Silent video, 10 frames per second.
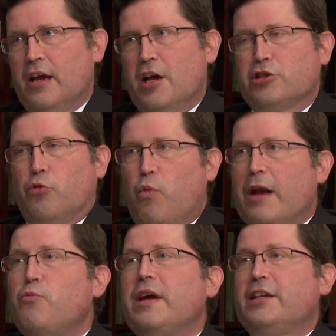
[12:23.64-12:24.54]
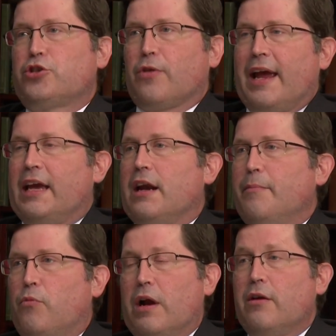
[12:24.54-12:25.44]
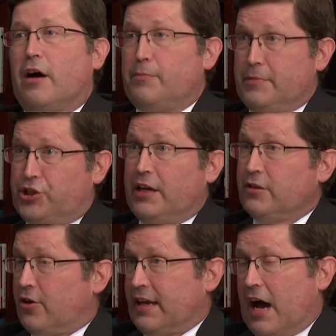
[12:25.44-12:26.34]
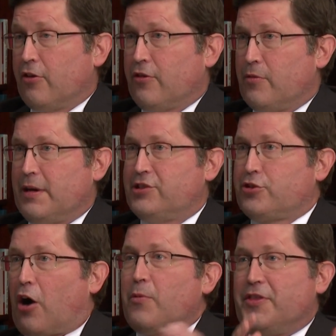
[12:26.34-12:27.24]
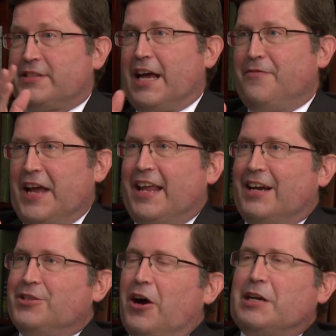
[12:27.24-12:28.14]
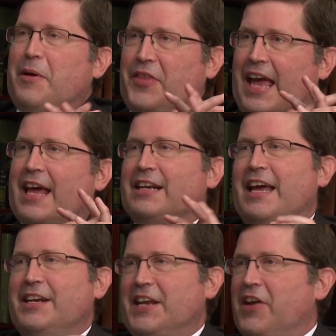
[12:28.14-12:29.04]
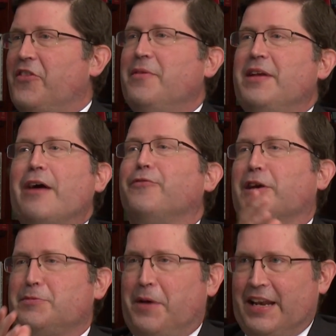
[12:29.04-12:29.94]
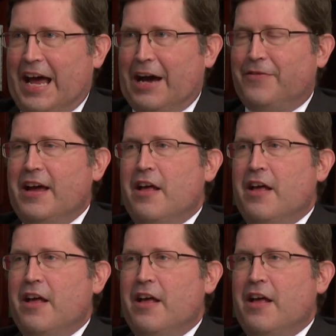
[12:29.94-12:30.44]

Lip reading: So when we train a machine learning algorithm, we start with a set of data. I talked about the annotated data that Netflix might have.